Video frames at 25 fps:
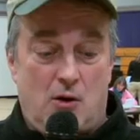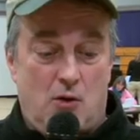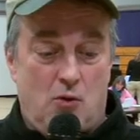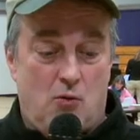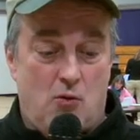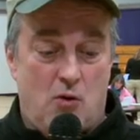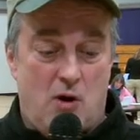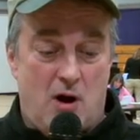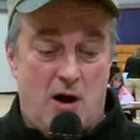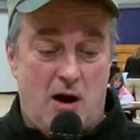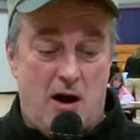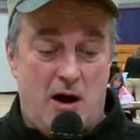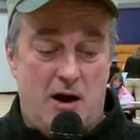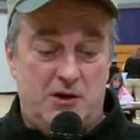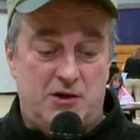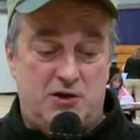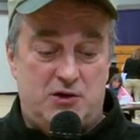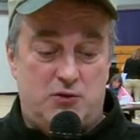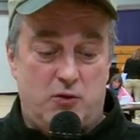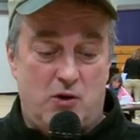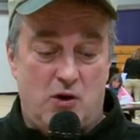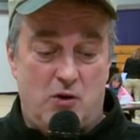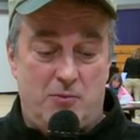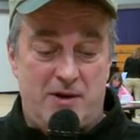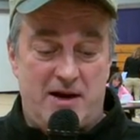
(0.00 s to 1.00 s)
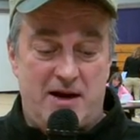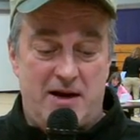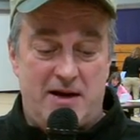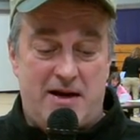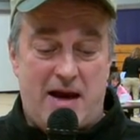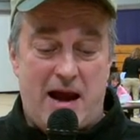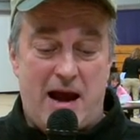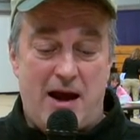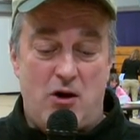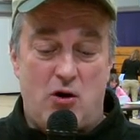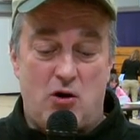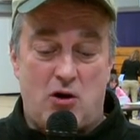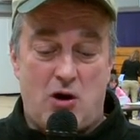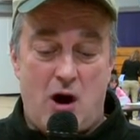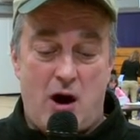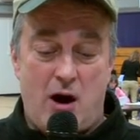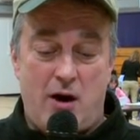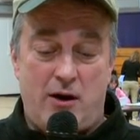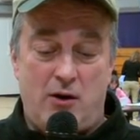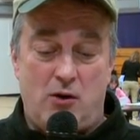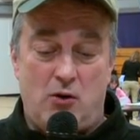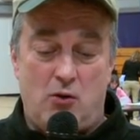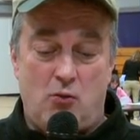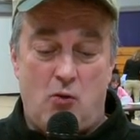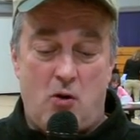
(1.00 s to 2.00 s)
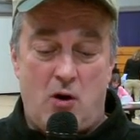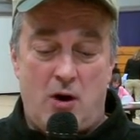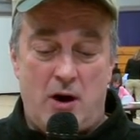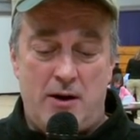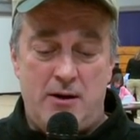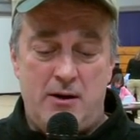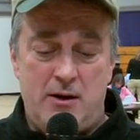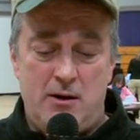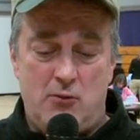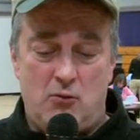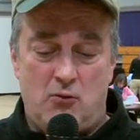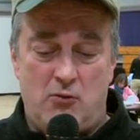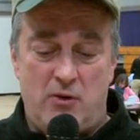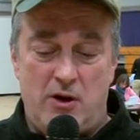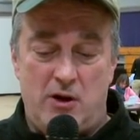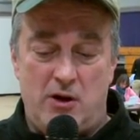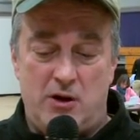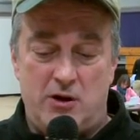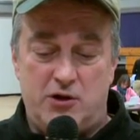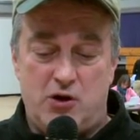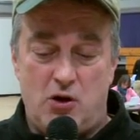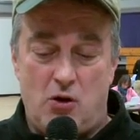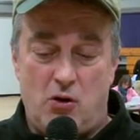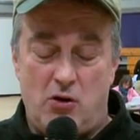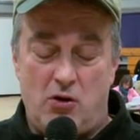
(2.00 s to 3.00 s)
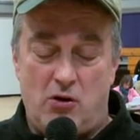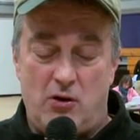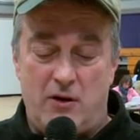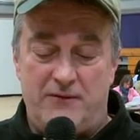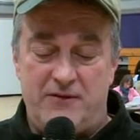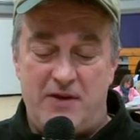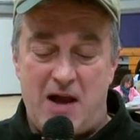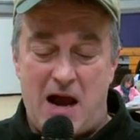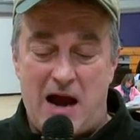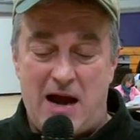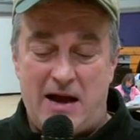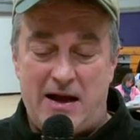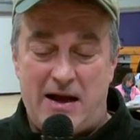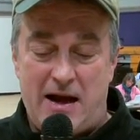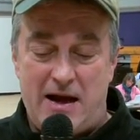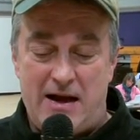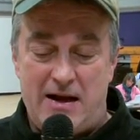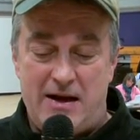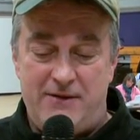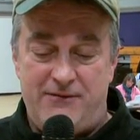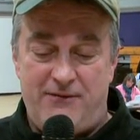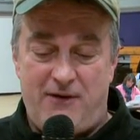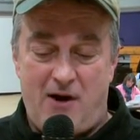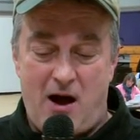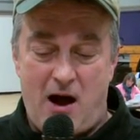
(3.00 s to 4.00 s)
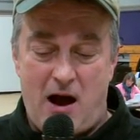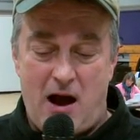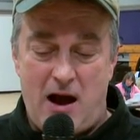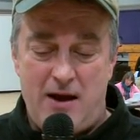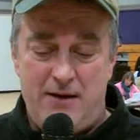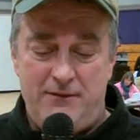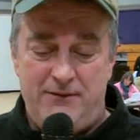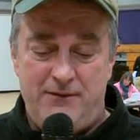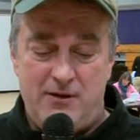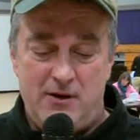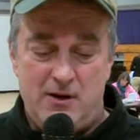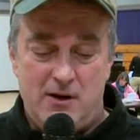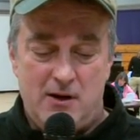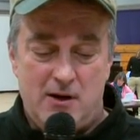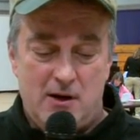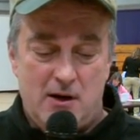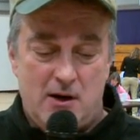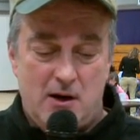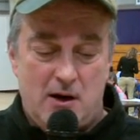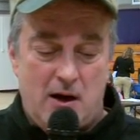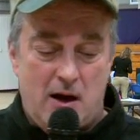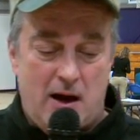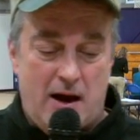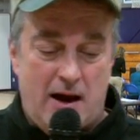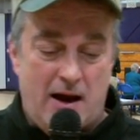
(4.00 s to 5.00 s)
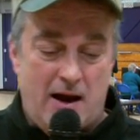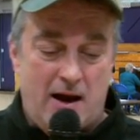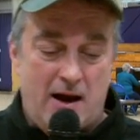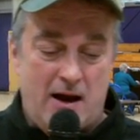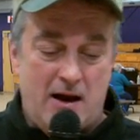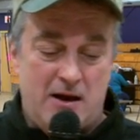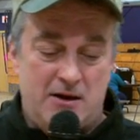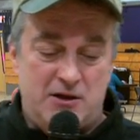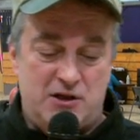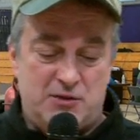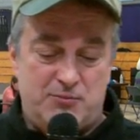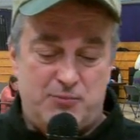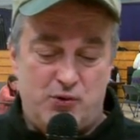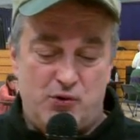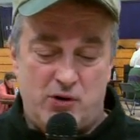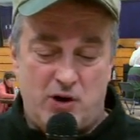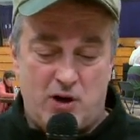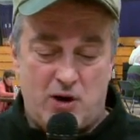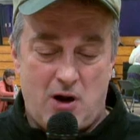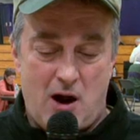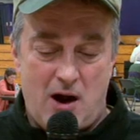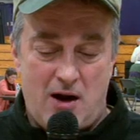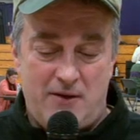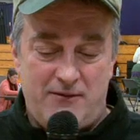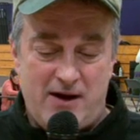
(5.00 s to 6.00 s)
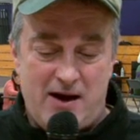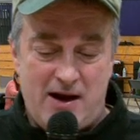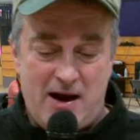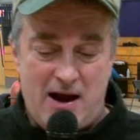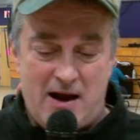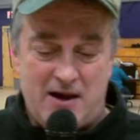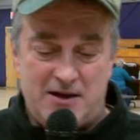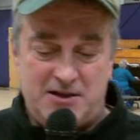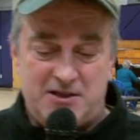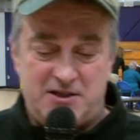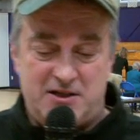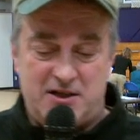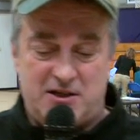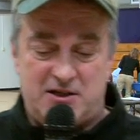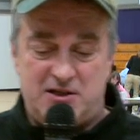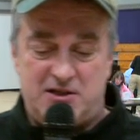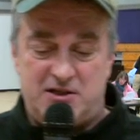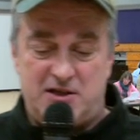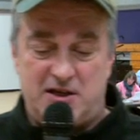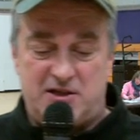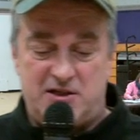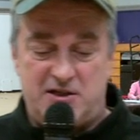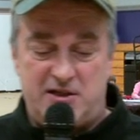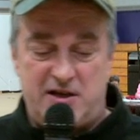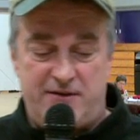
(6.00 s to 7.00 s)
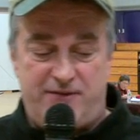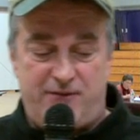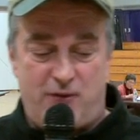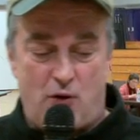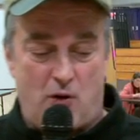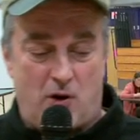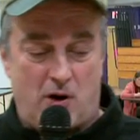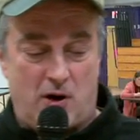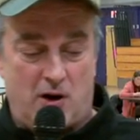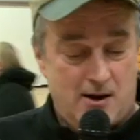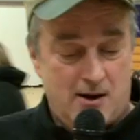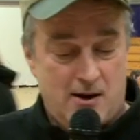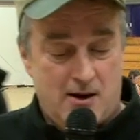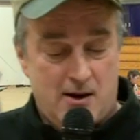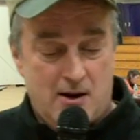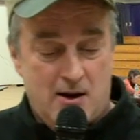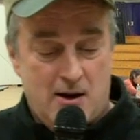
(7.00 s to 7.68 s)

which will be Kate O'Connor one with a total of 985, and Spoonagave had 664.